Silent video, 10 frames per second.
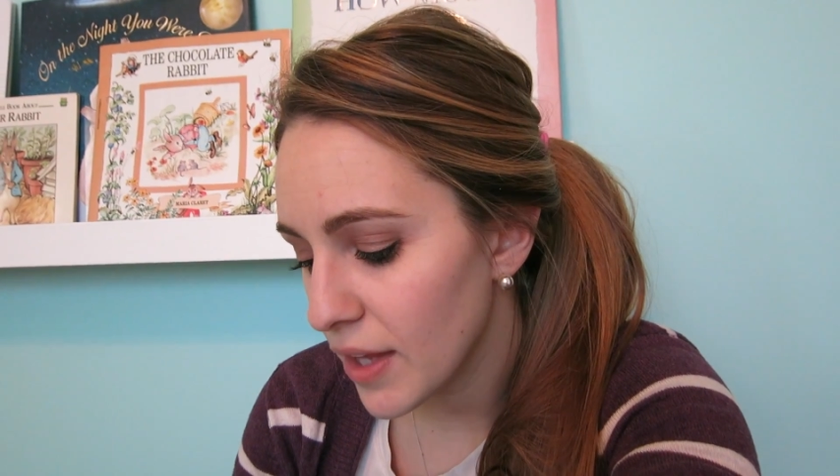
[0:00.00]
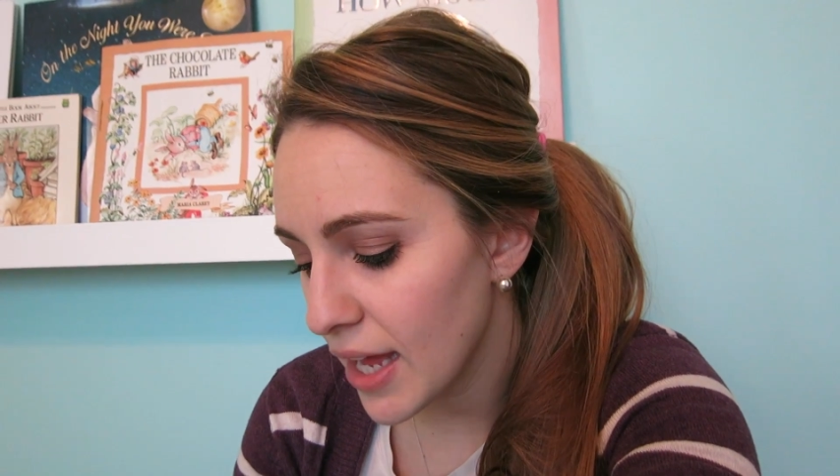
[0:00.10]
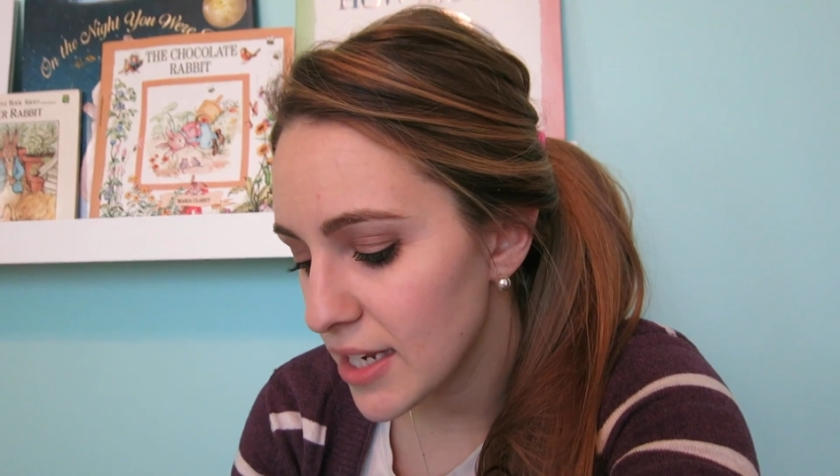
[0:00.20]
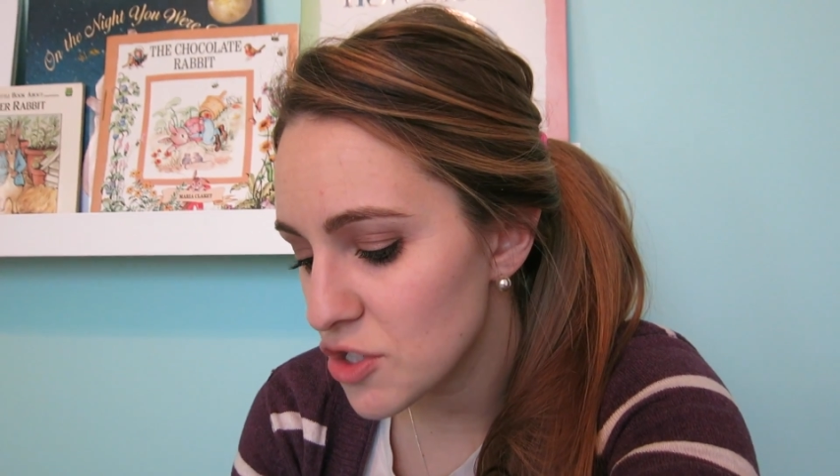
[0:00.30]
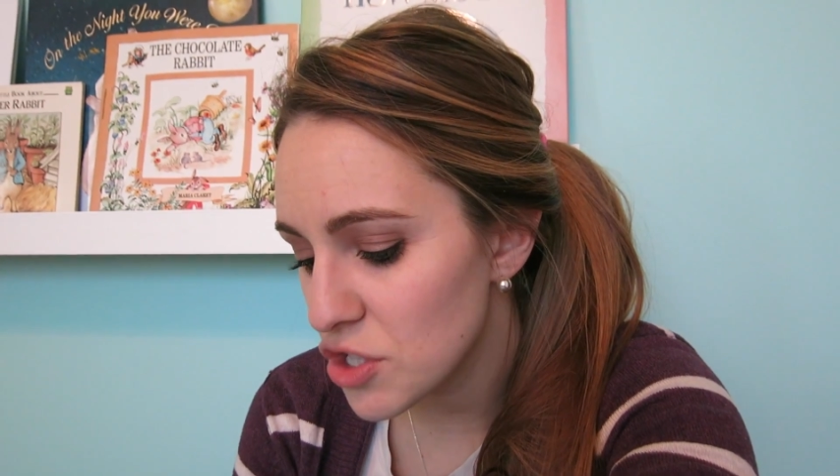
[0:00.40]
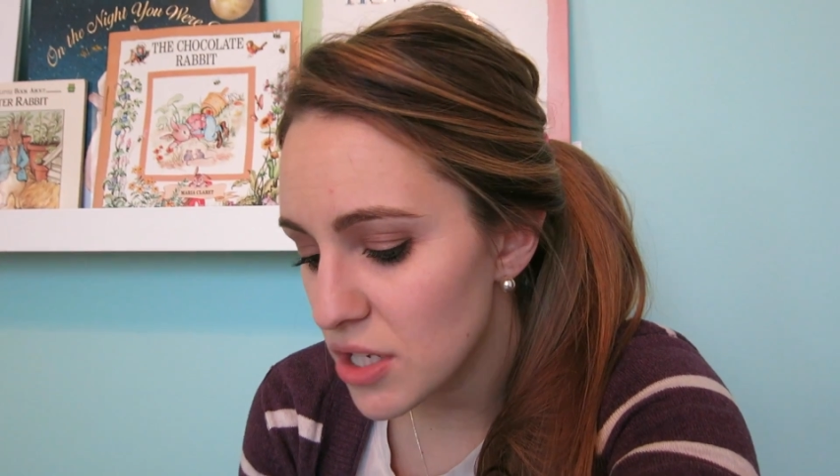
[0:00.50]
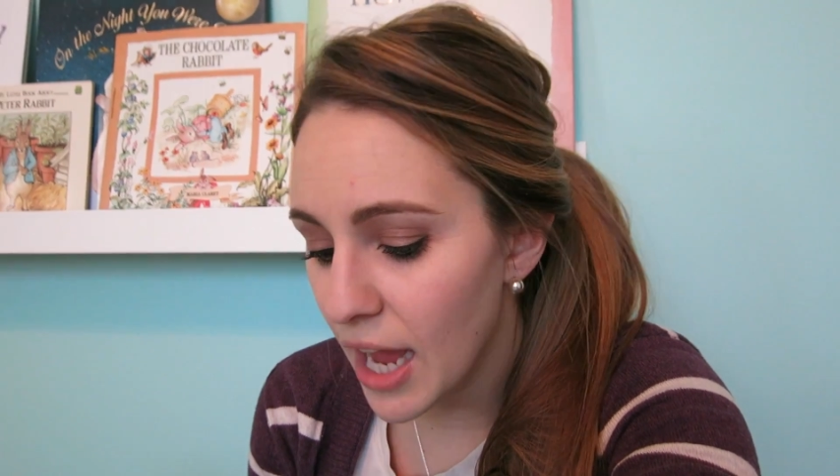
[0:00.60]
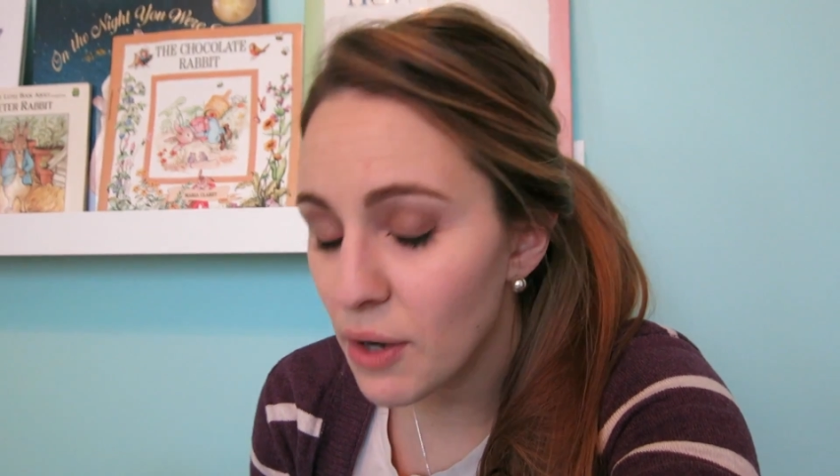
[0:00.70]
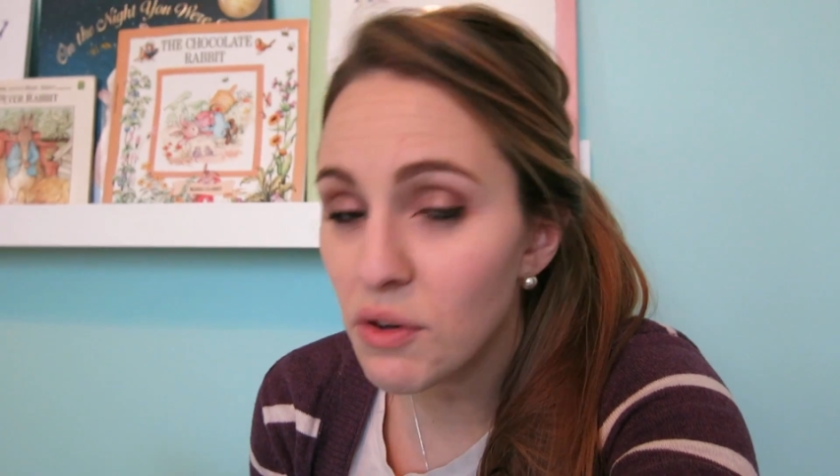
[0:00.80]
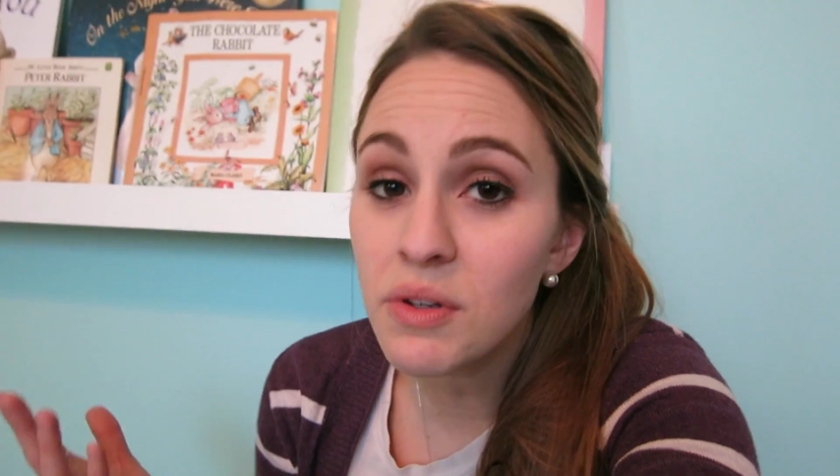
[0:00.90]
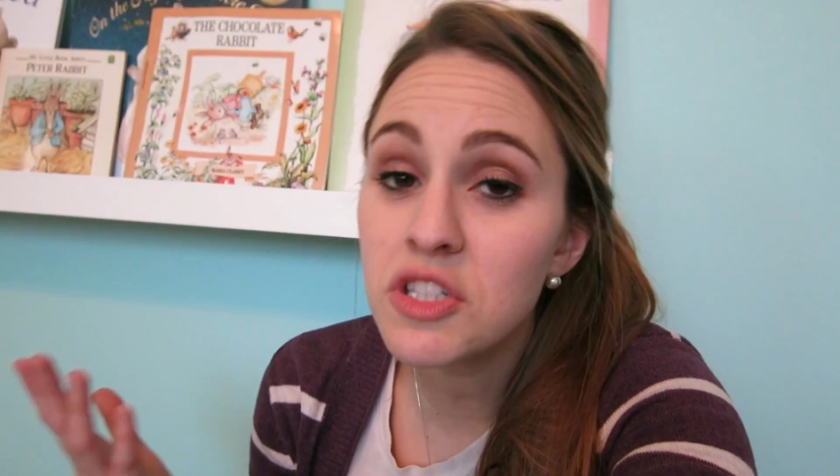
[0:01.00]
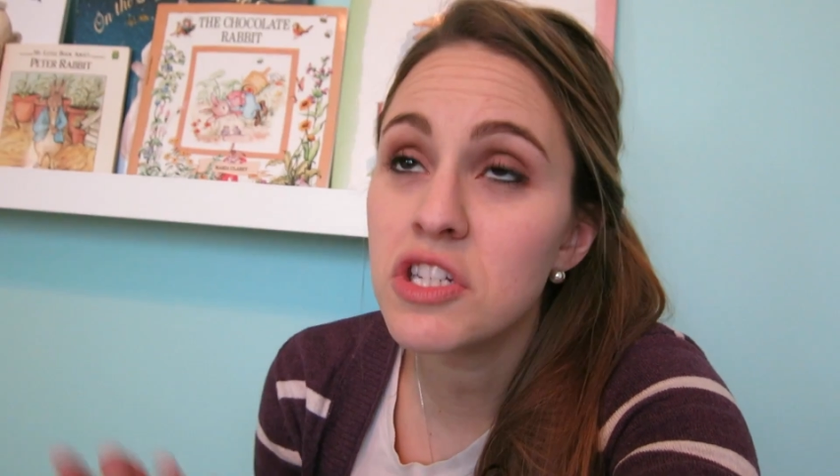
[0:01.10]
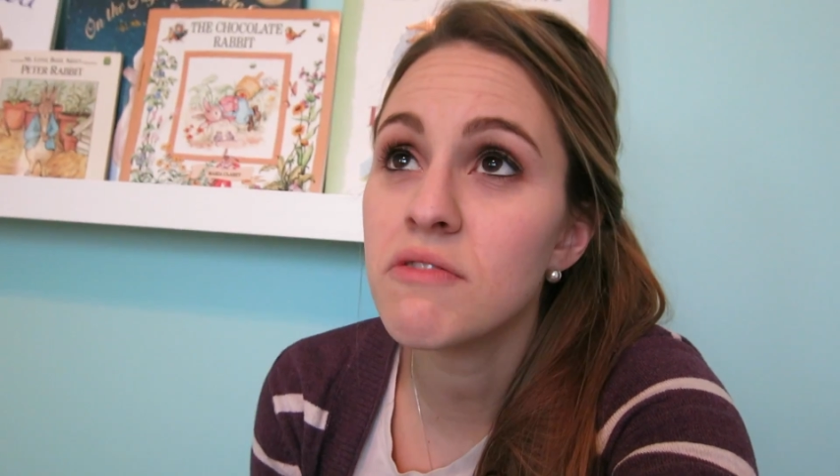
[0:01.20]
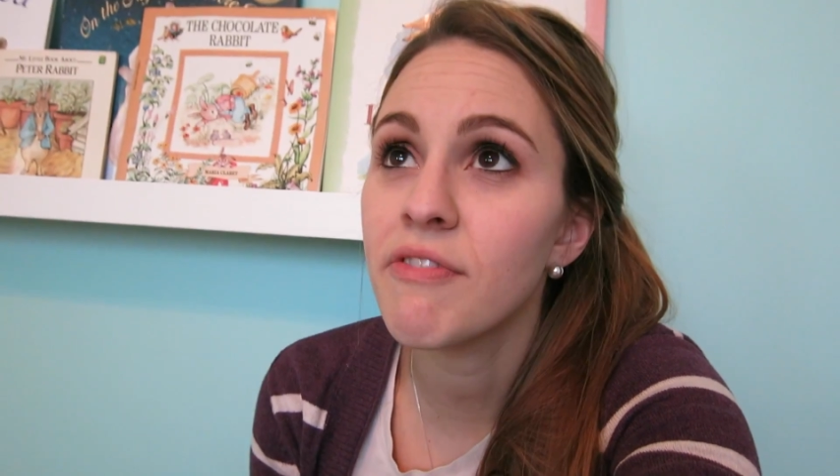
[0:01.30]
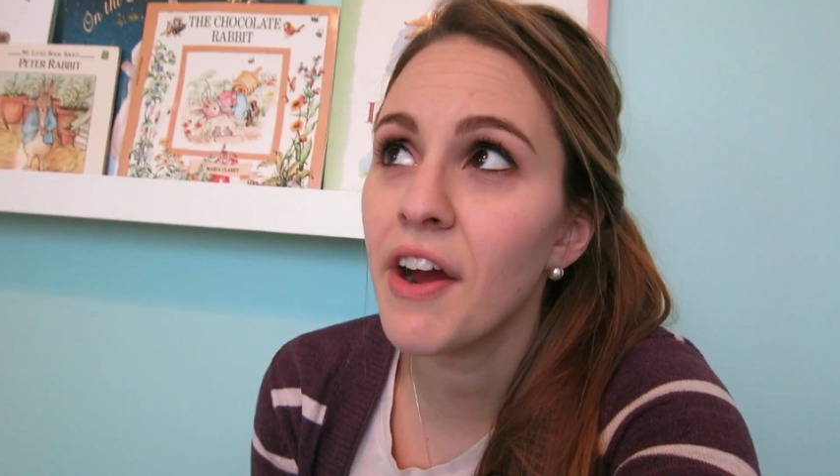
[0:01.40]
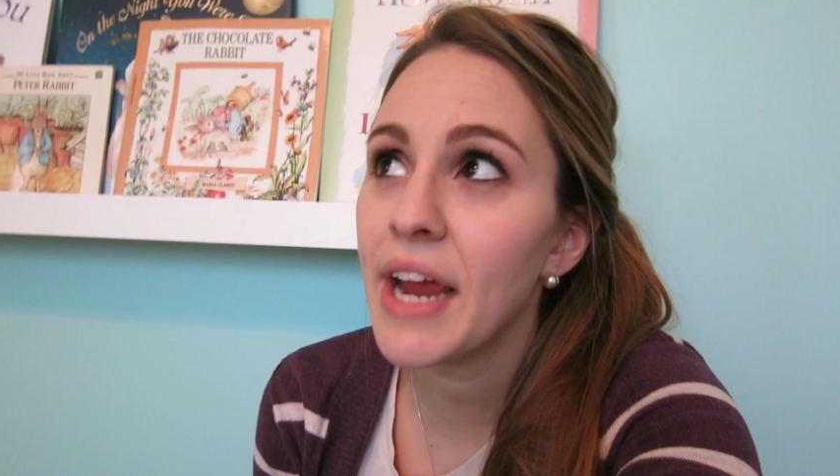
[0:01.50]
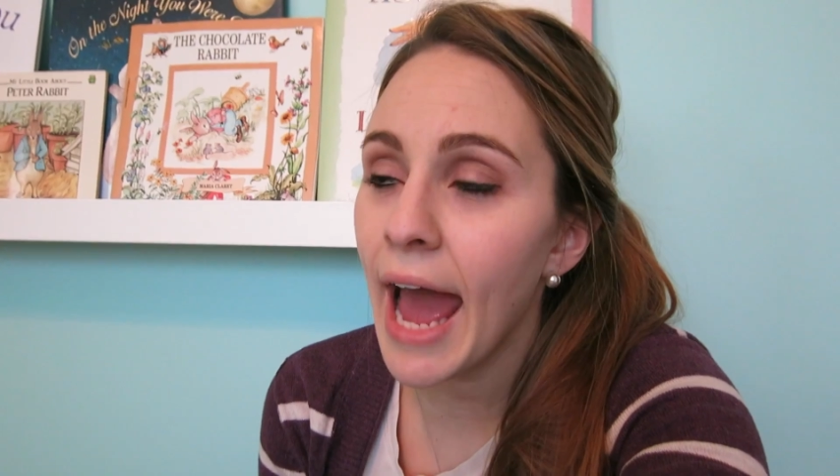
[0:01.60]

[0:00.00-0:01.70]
and he's just, I don't know, he's just very